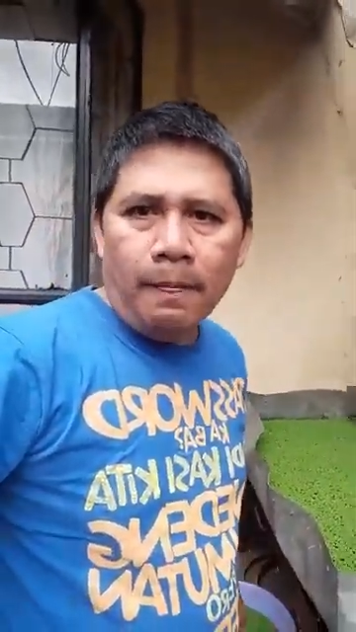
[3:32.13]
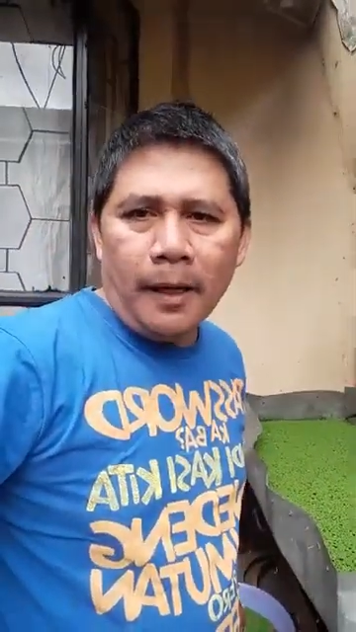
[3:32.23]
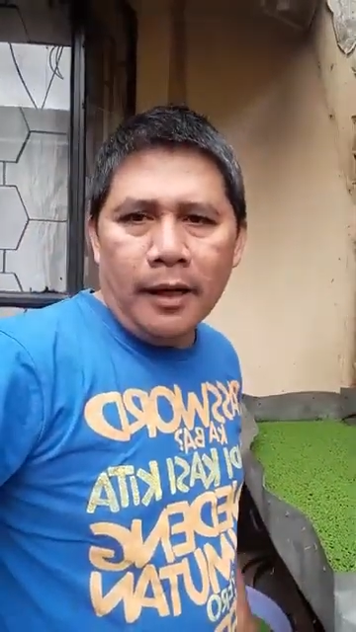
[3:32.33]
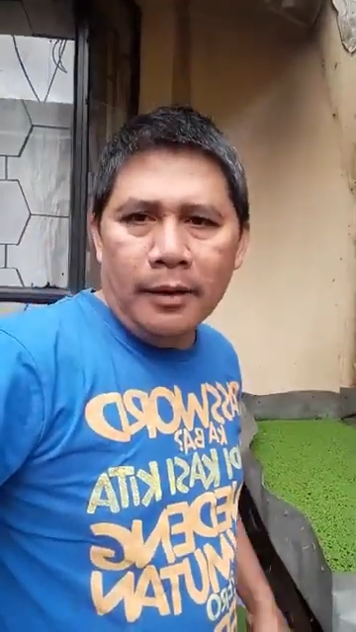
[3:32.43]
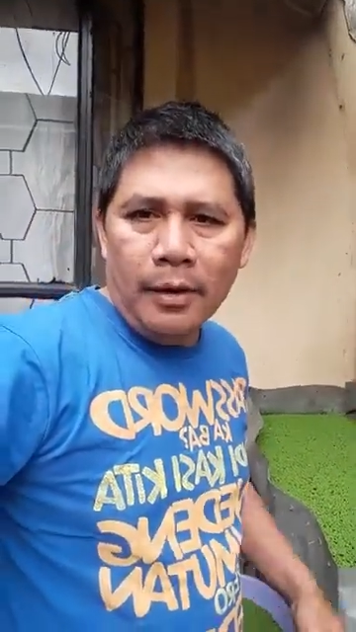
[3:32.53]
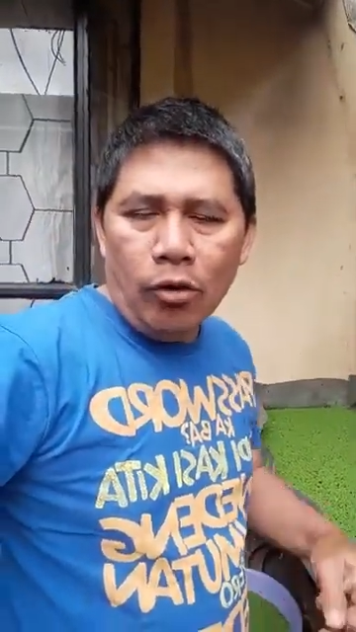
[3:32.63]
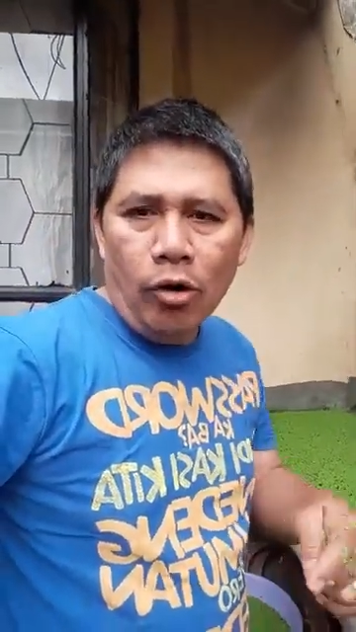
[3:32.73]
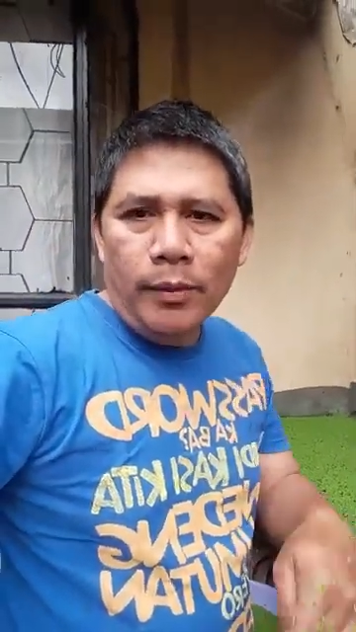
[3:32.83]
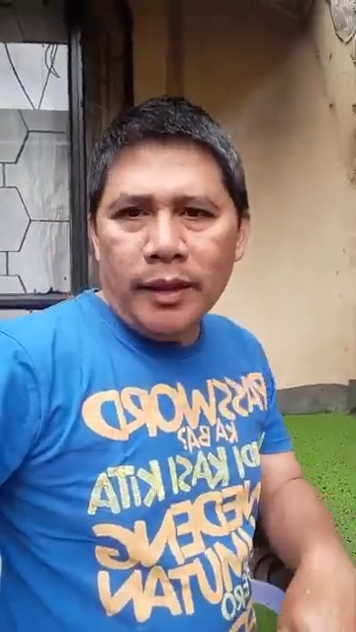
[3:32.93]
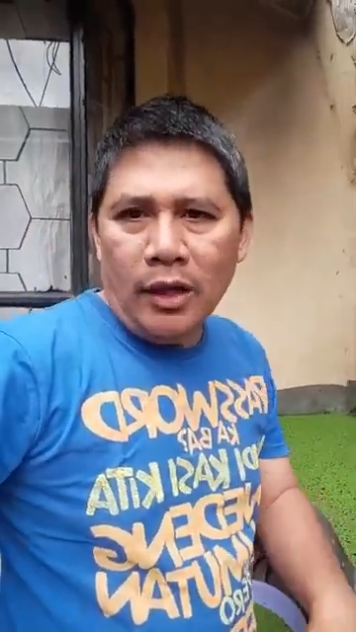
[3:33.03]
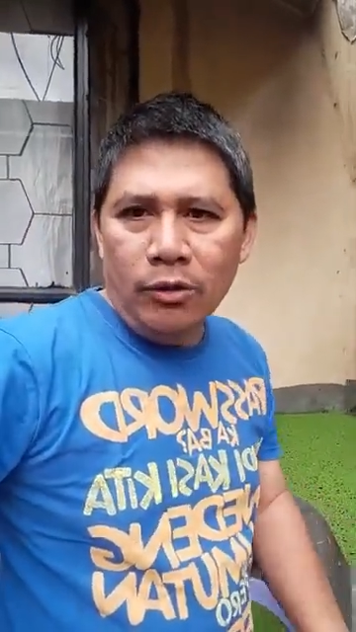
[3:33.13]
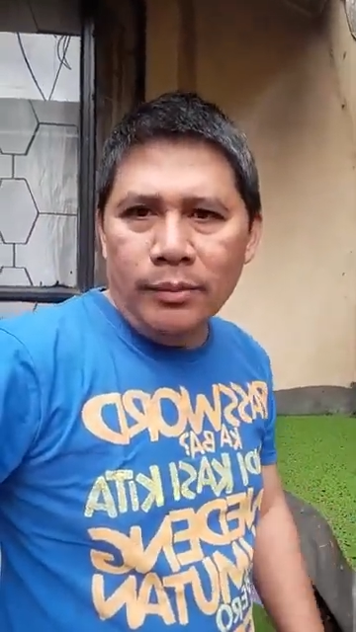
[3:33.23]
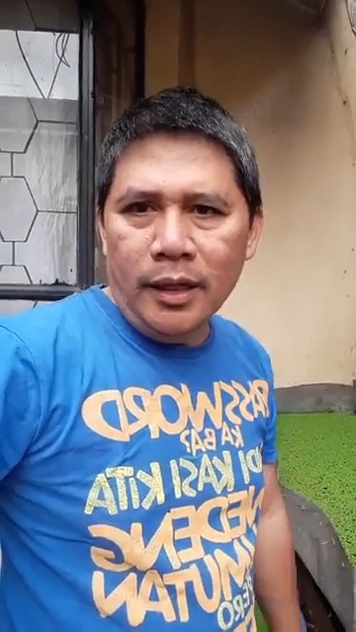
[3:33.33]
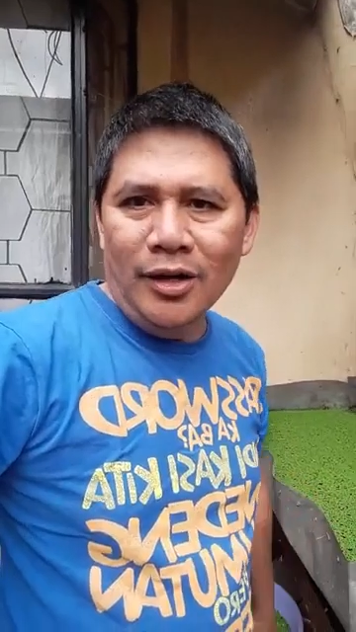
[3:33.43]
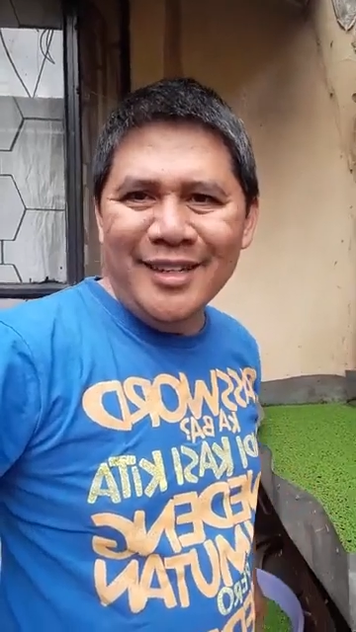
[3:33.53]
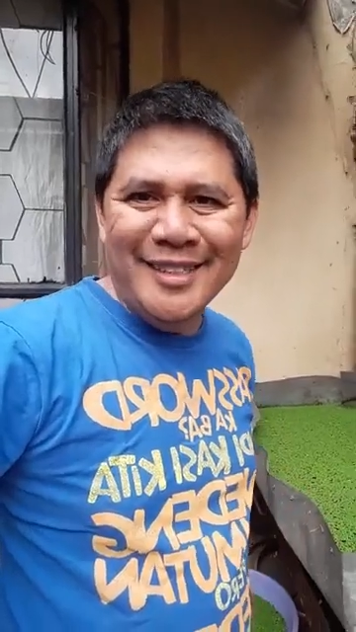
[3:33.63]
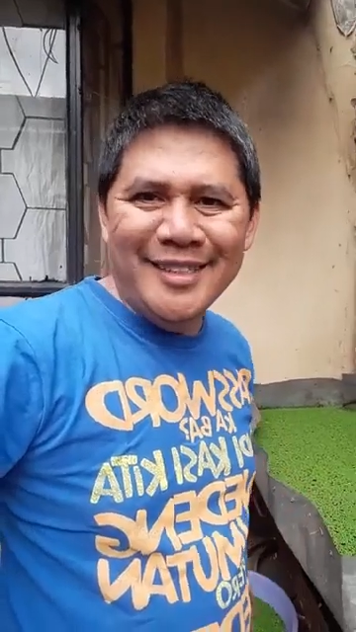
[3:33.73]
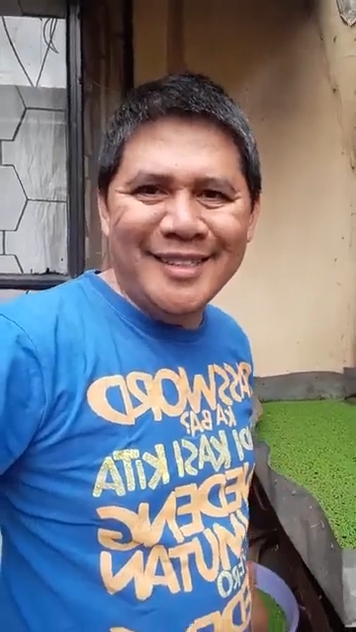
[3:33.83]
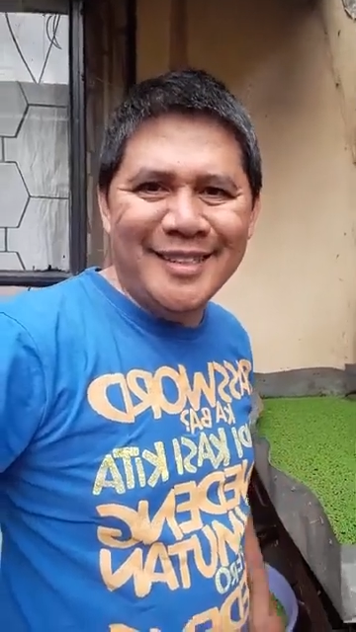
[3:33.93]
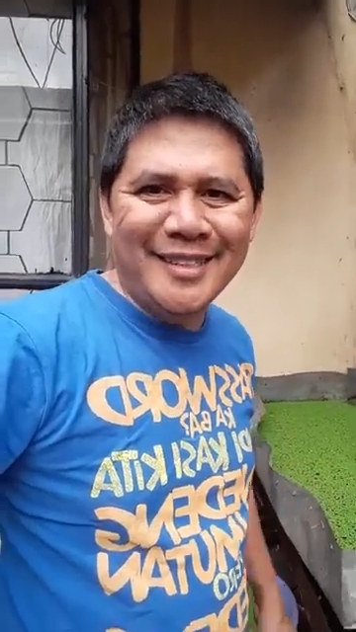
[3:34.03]
leave a comment down below,
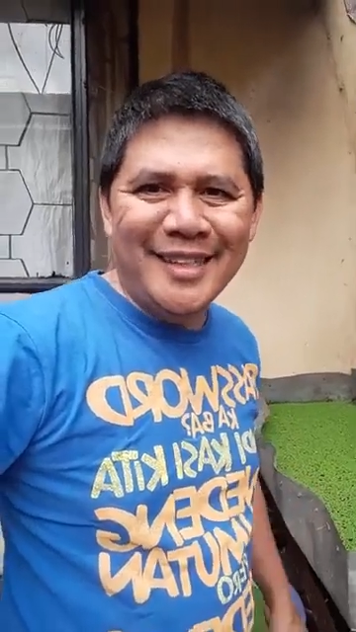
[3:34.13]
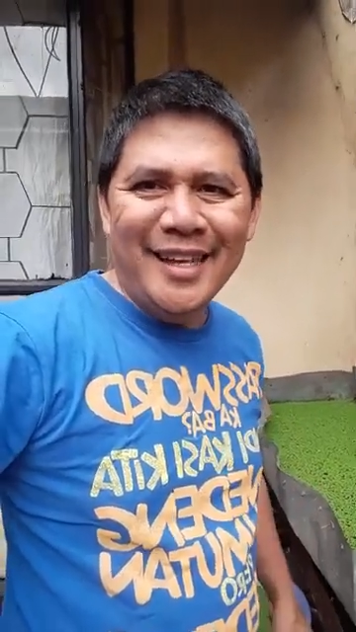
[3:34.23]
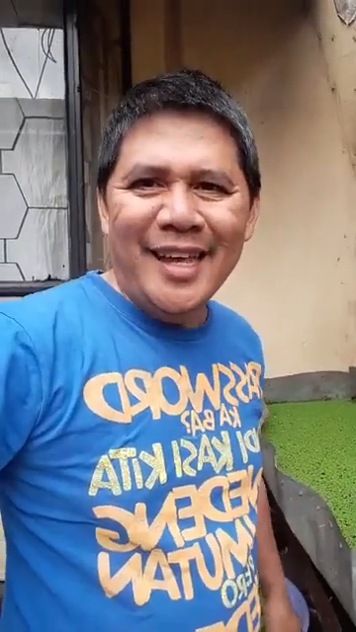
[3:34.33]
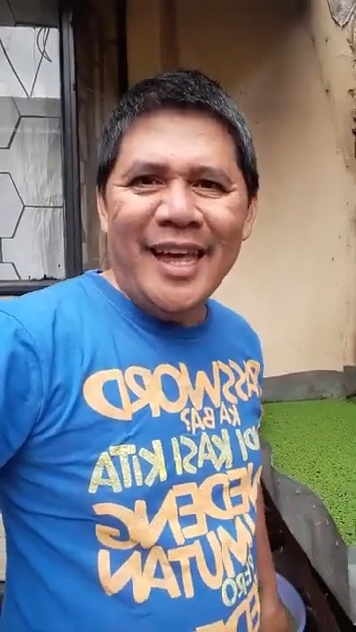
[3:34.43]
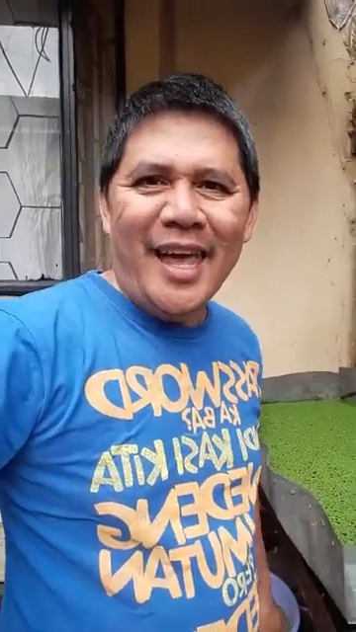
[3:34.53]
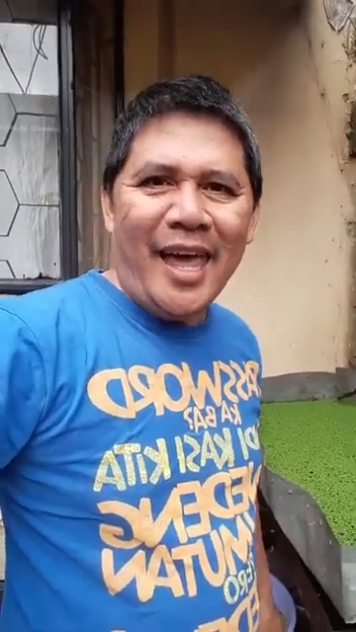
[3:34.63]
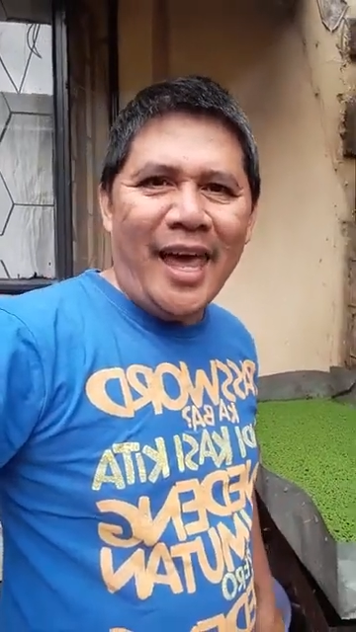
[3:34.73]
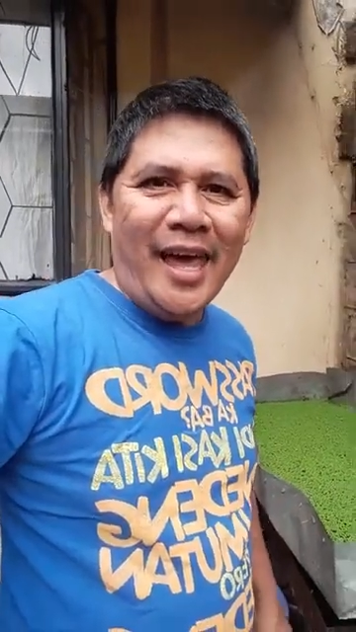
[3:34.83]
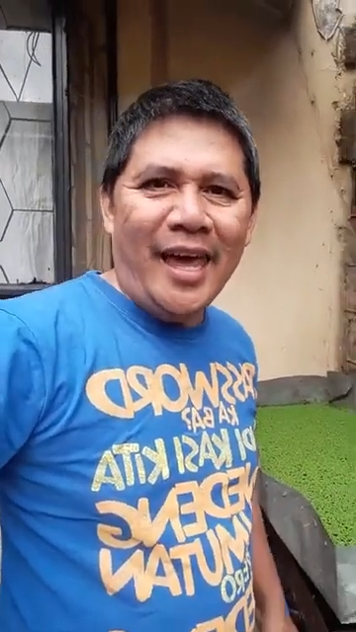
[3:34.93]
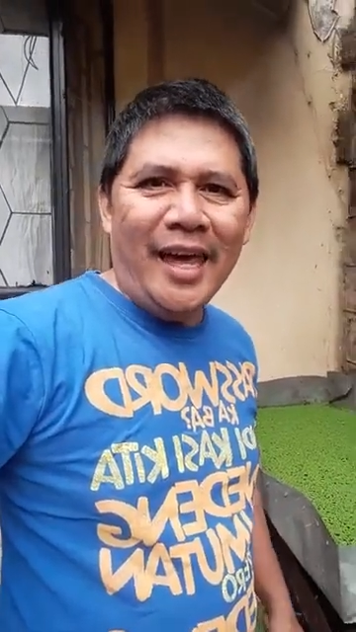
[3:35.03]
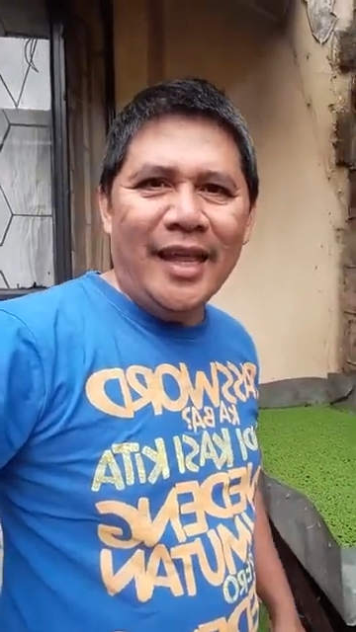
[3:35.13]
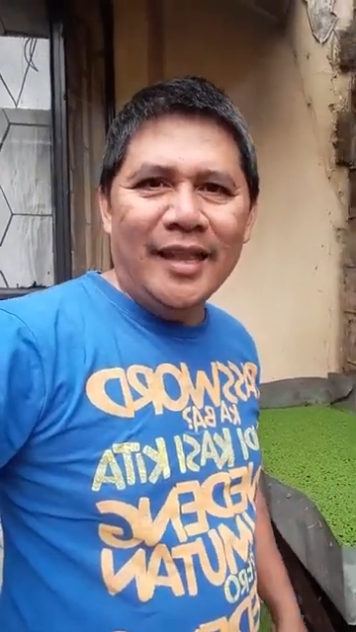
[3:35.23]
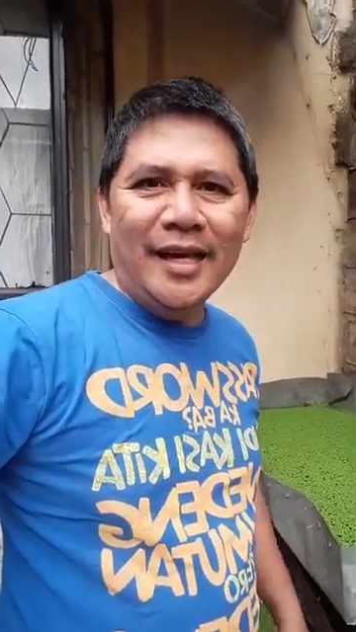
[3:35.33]
and